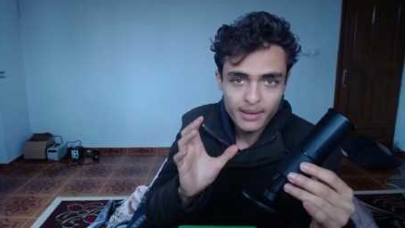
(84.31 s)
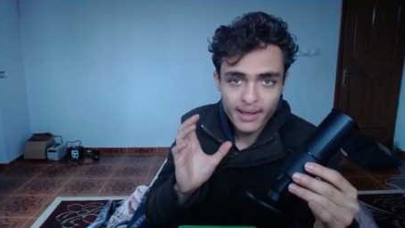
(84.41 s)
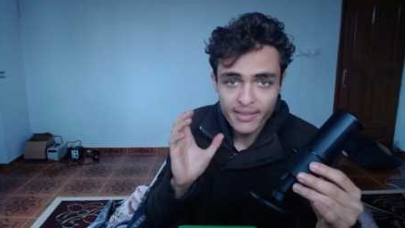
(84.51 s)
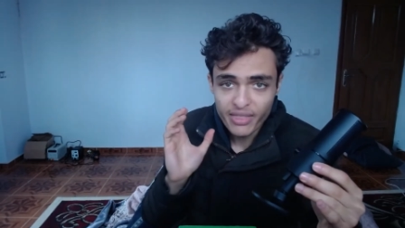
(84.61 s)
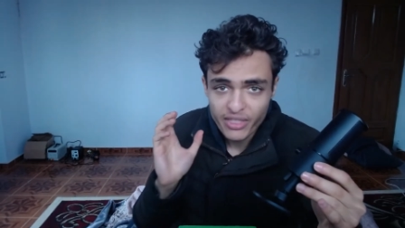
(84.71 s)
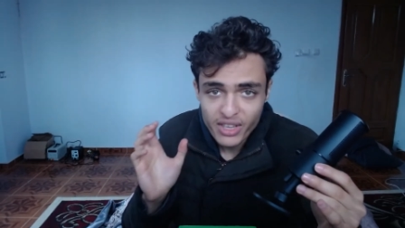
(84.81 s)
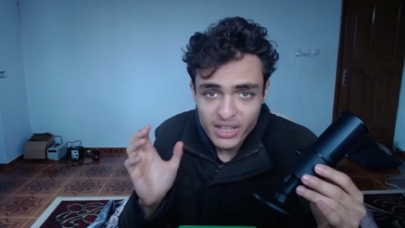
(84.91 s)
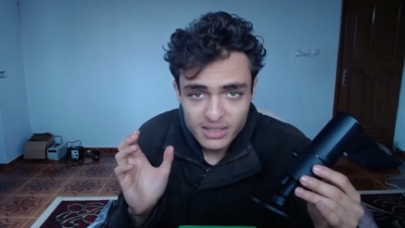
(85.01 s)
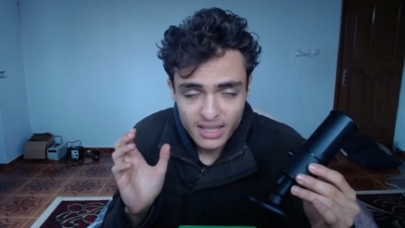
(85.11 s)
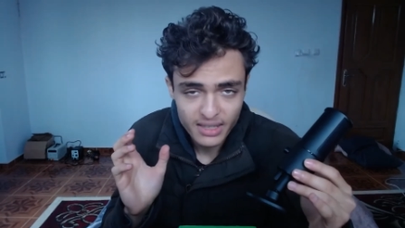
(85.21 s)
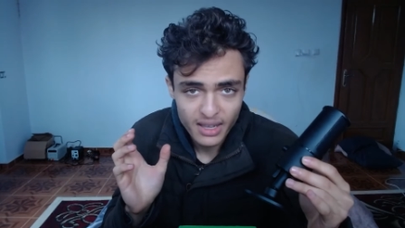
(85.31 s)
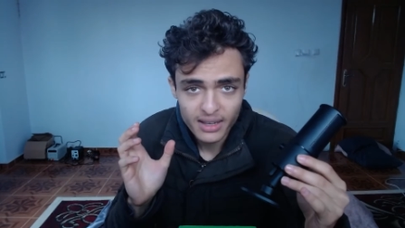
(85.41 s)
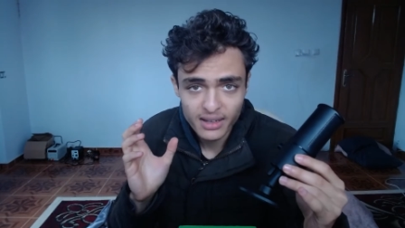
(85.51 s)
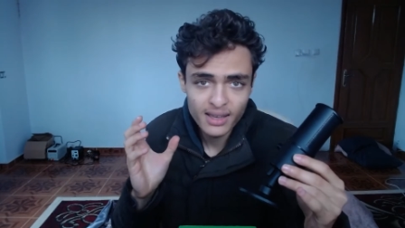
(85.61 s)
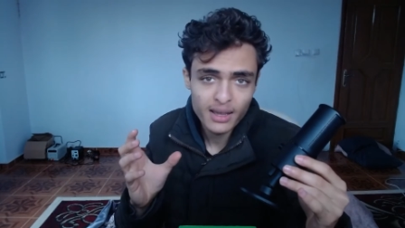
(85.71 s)
And the things that I
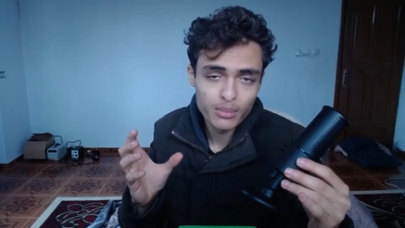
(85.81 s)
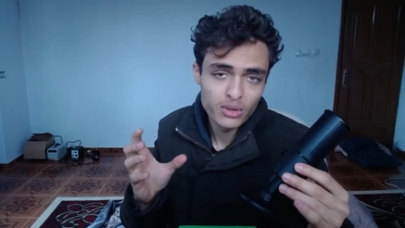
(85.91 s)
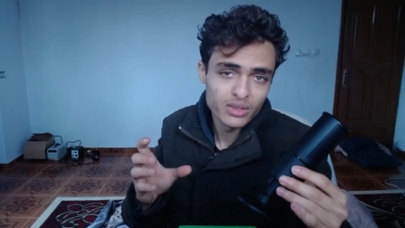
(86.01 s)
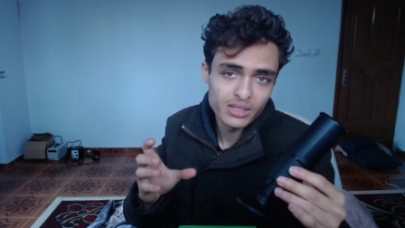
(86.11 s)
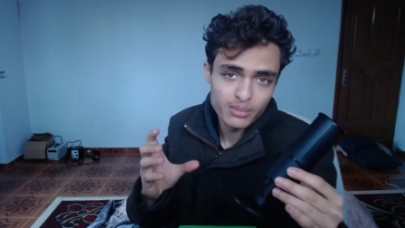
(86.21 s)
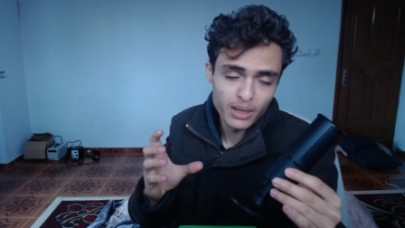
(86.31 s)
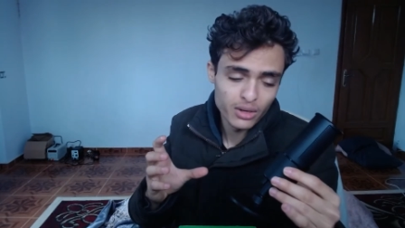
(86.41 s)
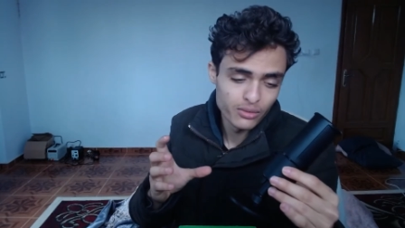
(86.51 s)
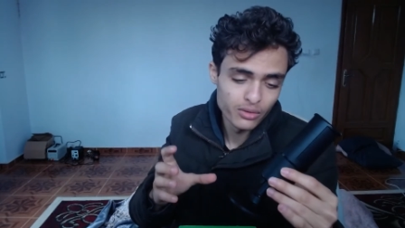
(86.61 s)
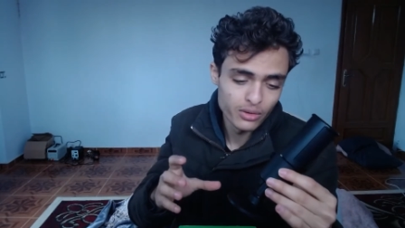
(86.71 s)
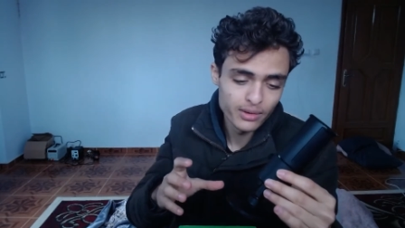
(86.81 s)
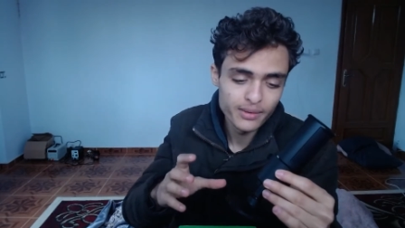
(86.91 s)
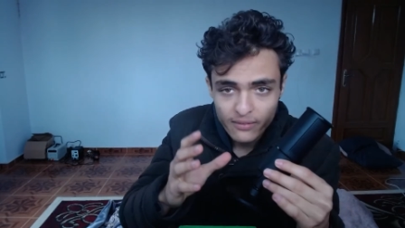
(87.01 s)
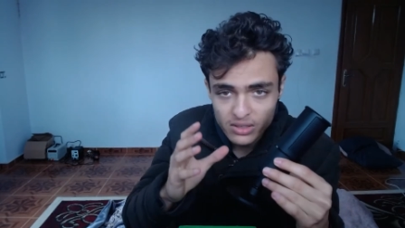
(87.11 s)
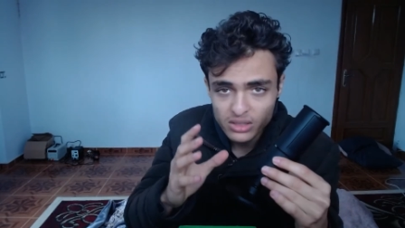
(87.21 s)
like about this
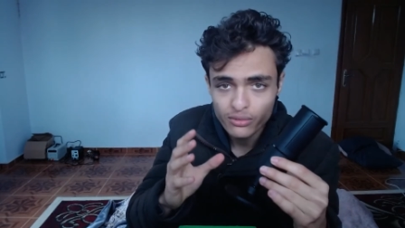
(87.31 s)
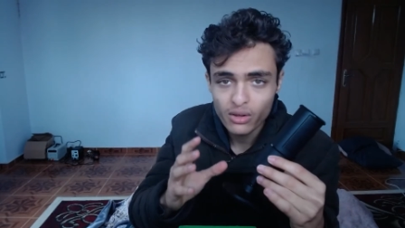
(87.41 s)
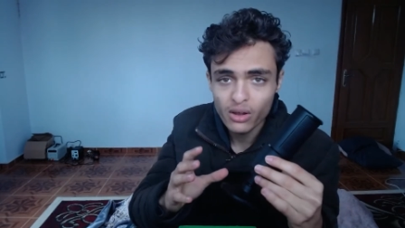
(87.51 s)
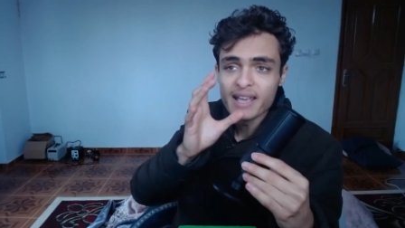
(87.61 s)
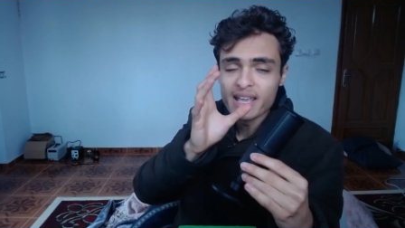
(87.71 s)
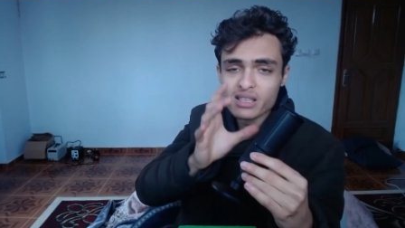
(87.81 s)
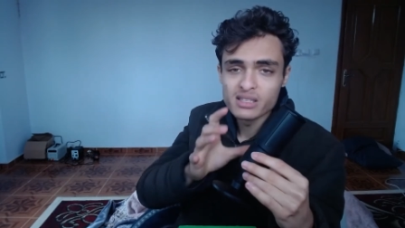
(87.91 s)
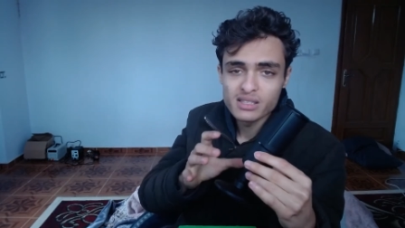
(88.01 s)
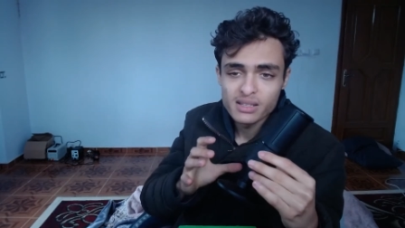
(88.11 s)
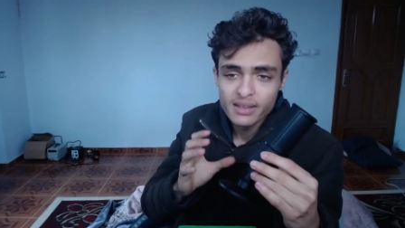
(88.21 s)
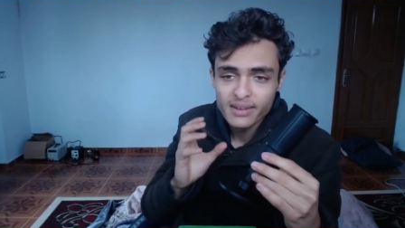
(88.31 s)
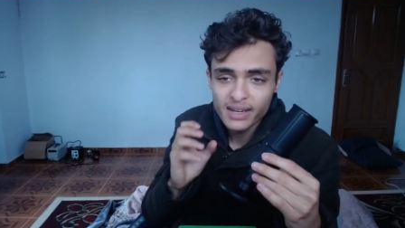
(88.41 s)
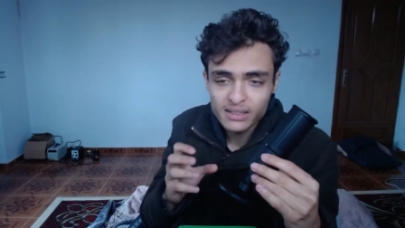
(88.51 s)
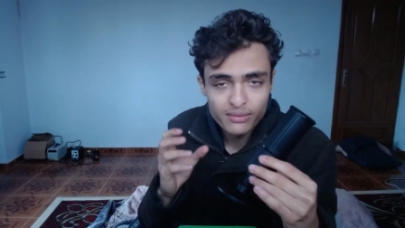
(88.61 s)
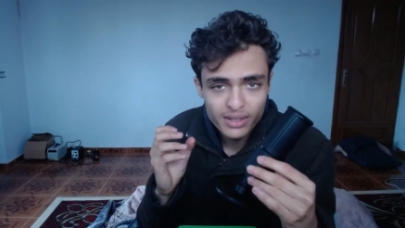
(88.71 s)
microphone, first of all, it's
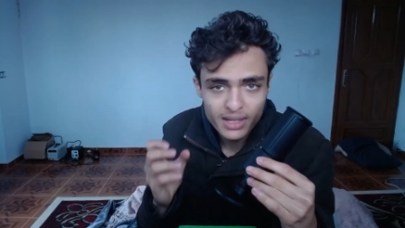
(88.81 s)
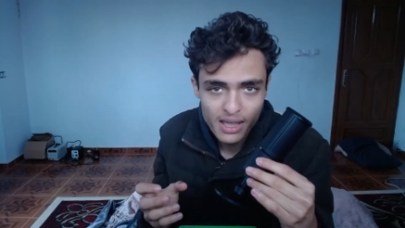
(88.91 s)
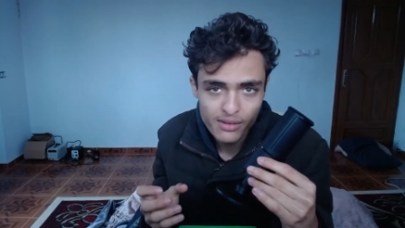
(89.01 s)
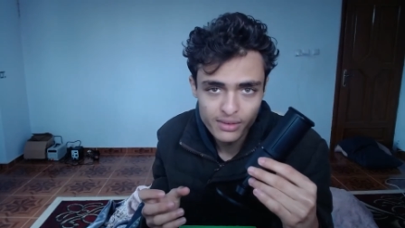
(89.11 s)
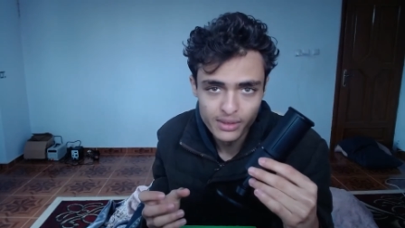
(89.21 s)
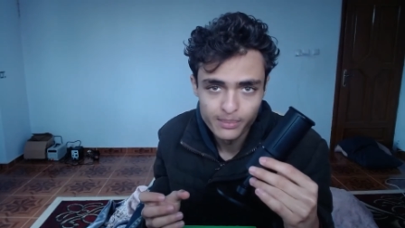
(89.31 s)
not very heavy.